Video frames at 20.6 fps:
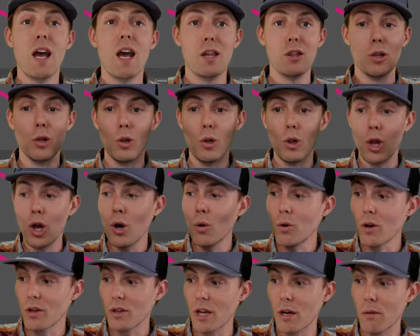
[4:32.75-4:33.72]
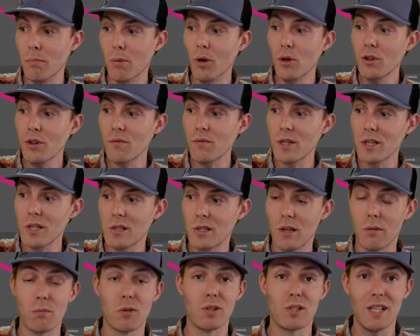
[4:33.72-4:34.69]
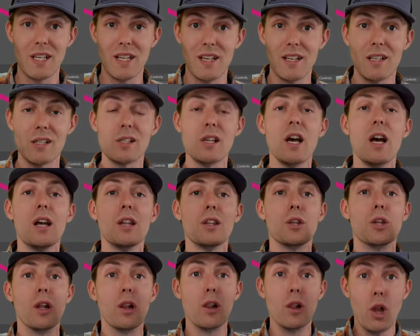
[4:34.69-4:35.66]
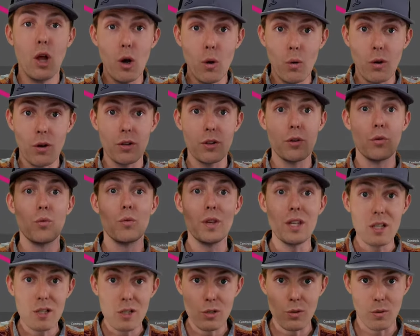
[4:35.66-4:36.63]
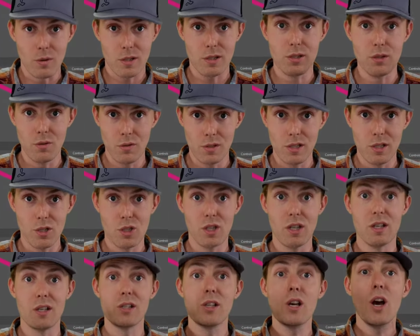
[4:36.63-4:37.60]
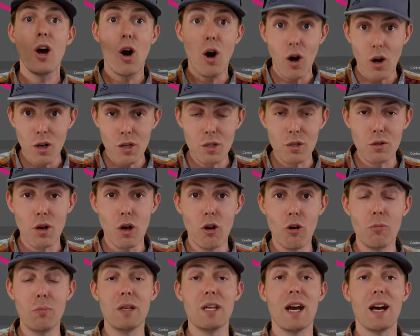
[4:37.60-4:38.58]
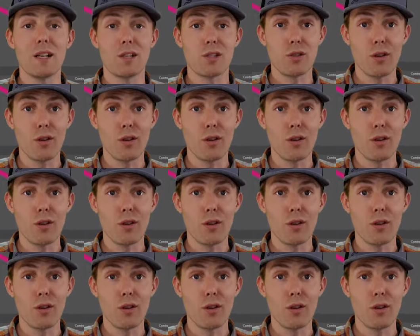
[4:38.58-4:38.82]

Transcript: And the lower that both of these numbers is, the lower the resource usage is on your OBS.